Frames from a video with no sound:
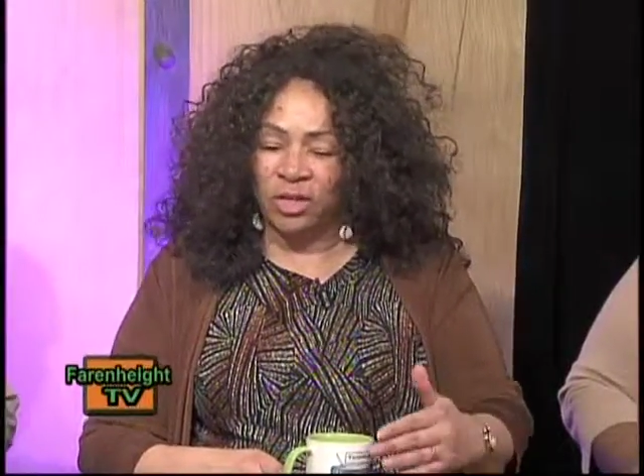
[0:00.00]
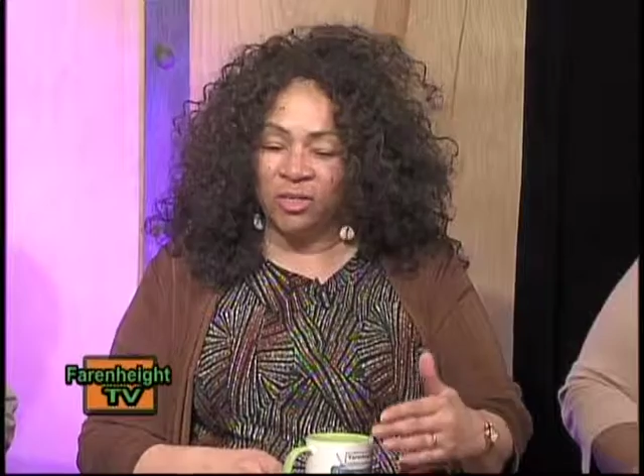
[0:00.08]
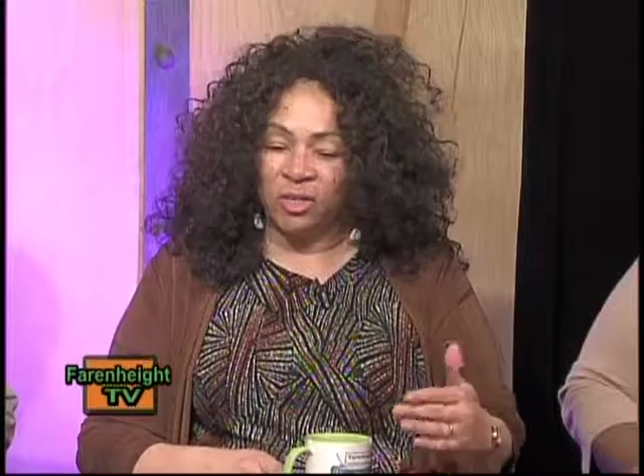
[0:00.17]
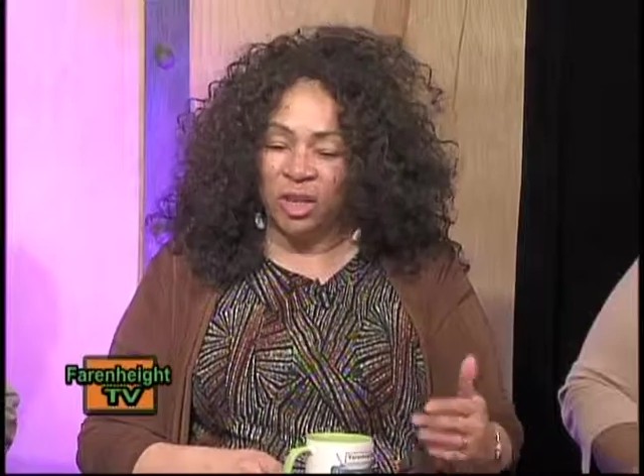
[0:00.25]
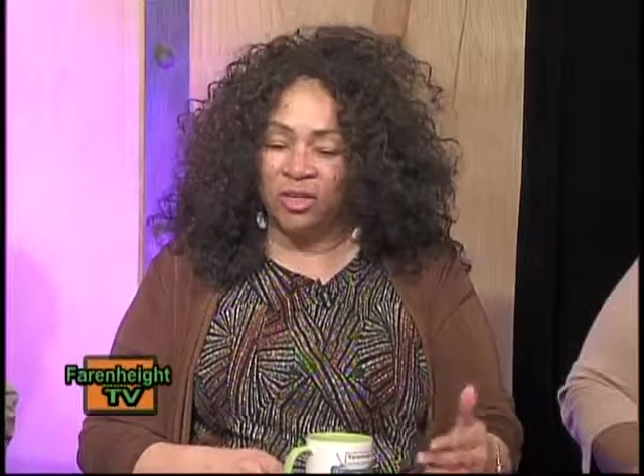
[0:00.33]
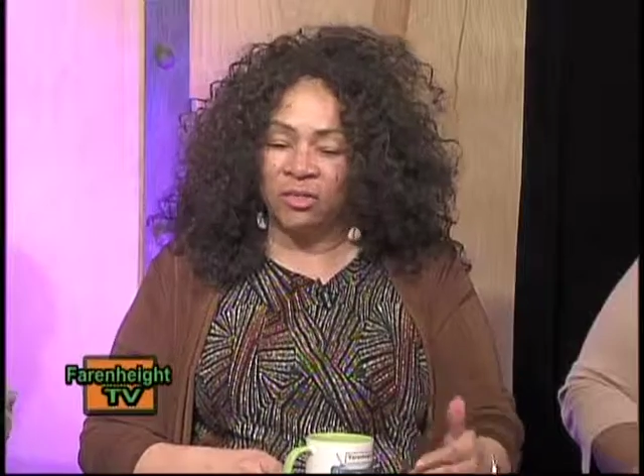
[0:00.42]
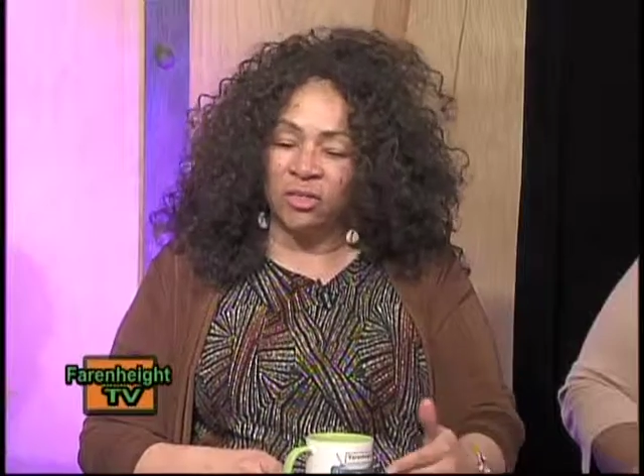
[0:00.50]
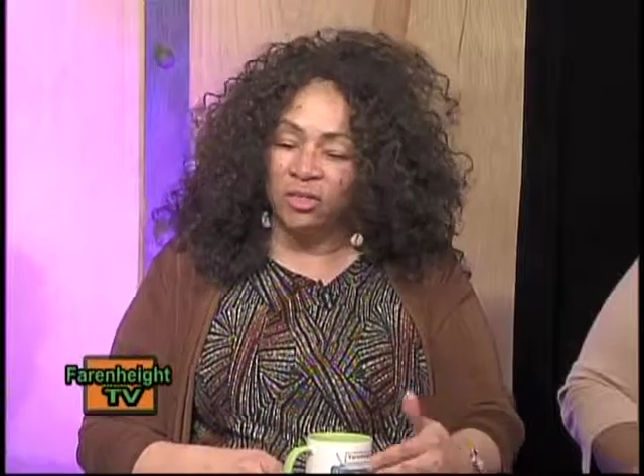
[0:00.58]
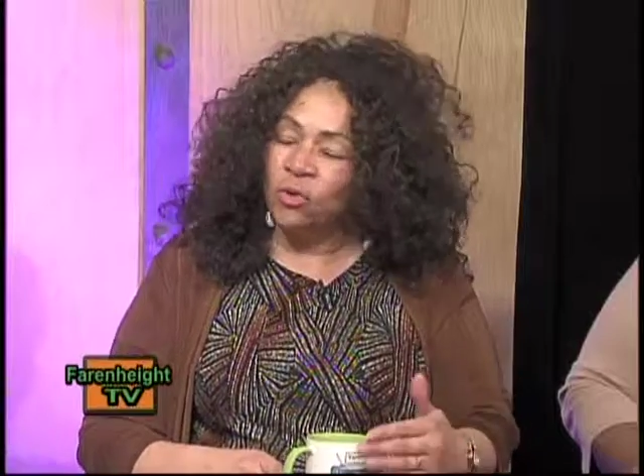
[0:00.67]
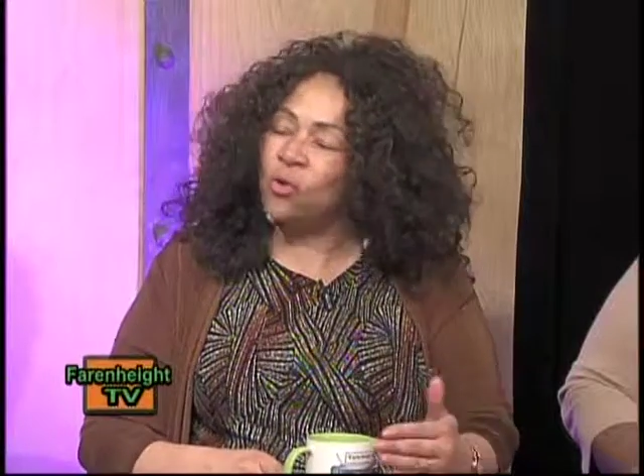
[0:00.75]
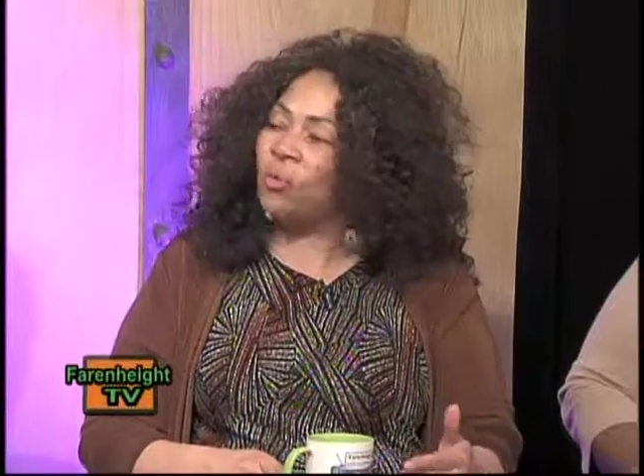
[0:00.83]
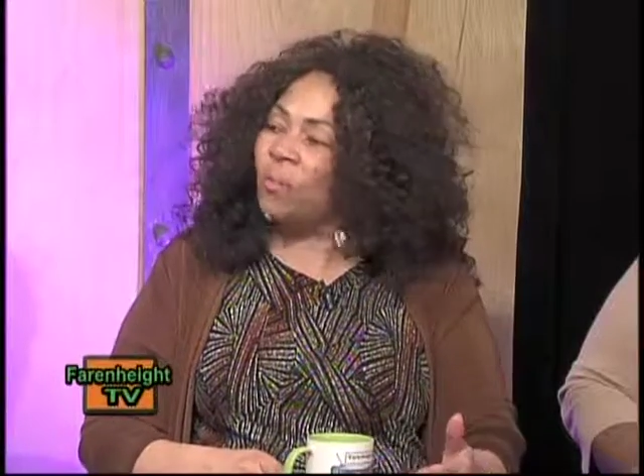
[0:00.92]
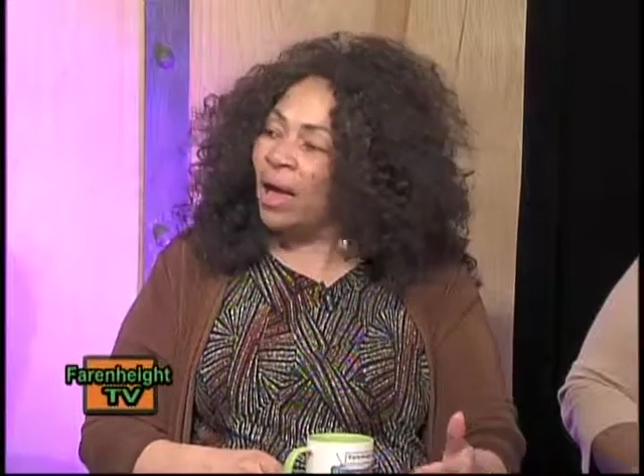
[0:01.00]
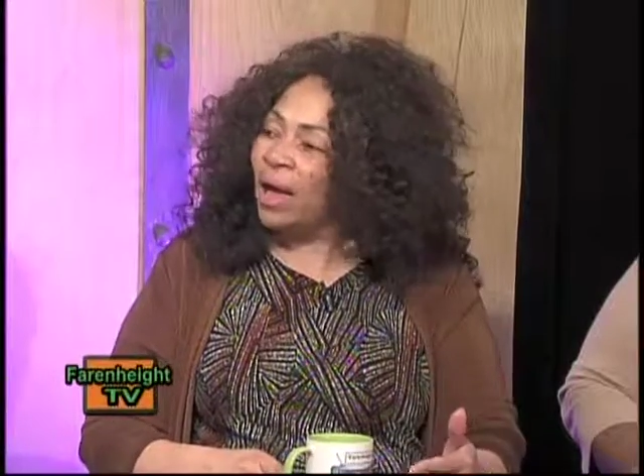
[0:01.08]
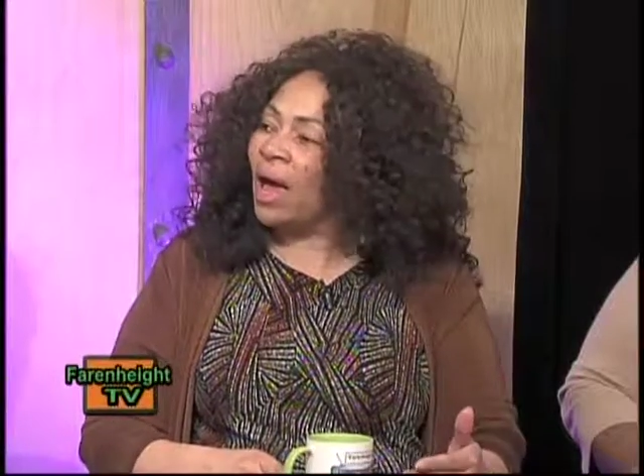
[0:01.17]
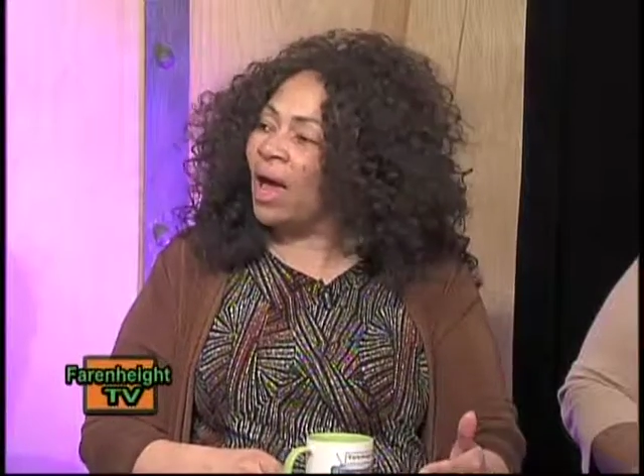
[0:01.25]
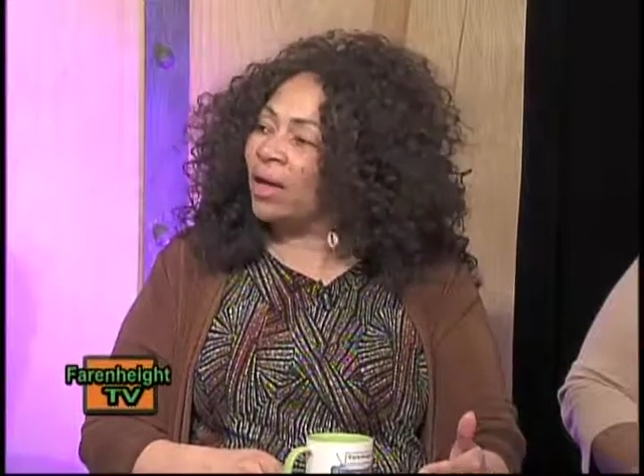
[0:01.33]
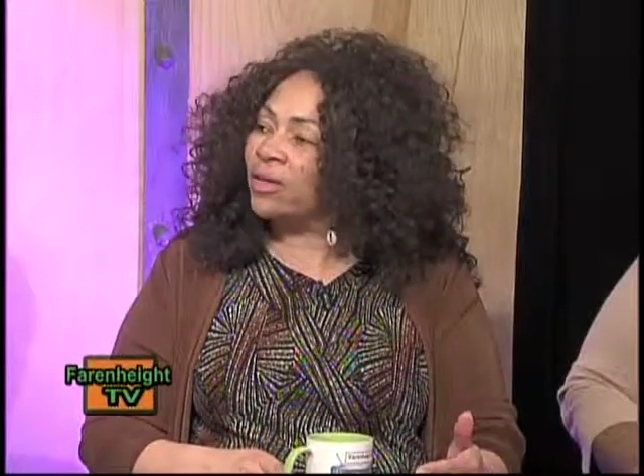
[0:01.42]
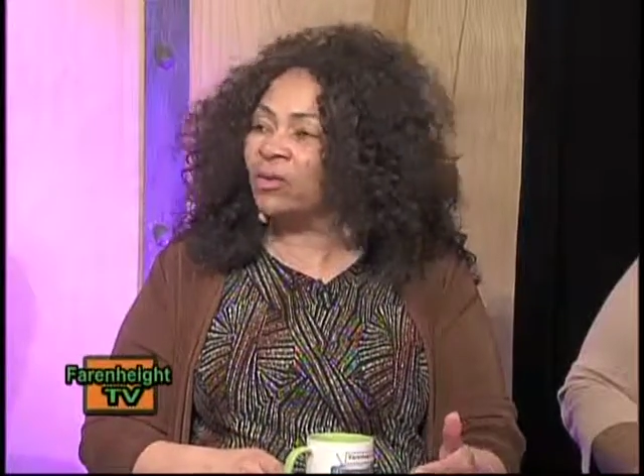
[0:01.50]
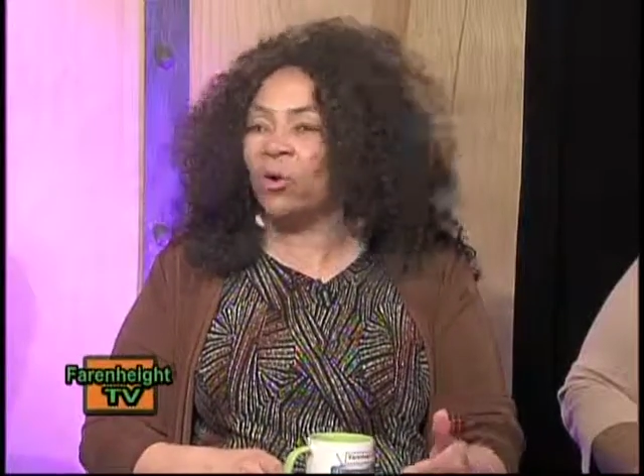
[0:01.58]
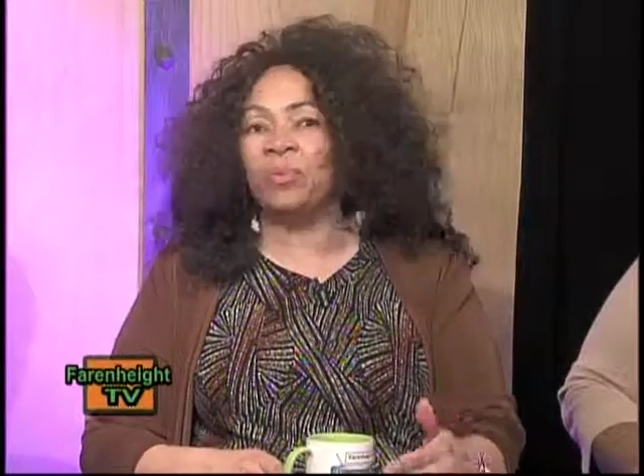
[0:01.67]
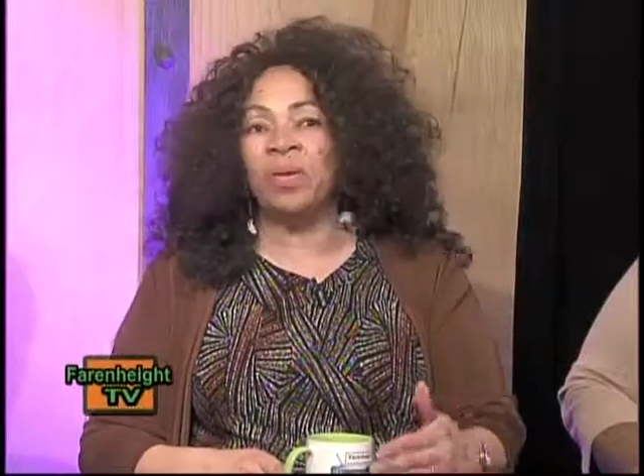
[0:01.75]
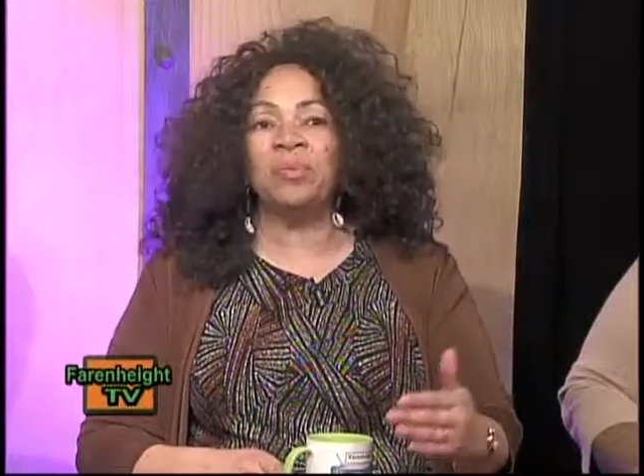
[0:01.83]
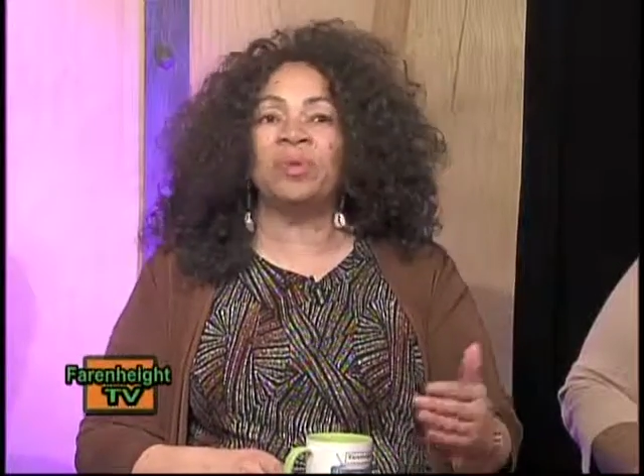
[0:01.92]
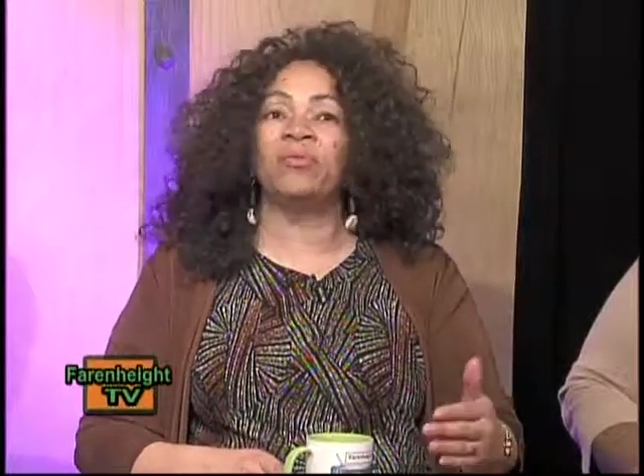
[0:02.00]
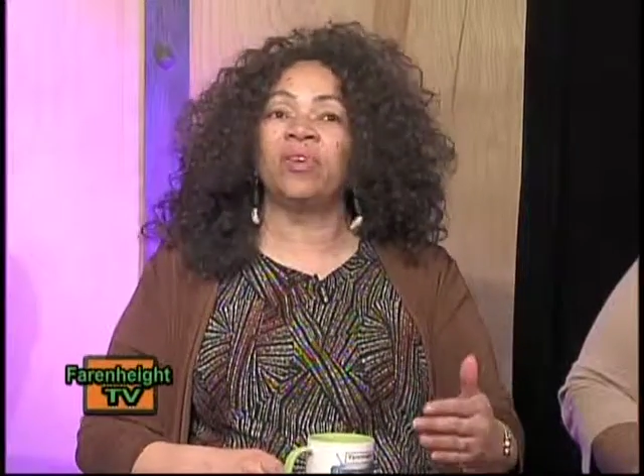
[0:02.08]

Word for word: gets changed as kumbaya, you know, people yeah.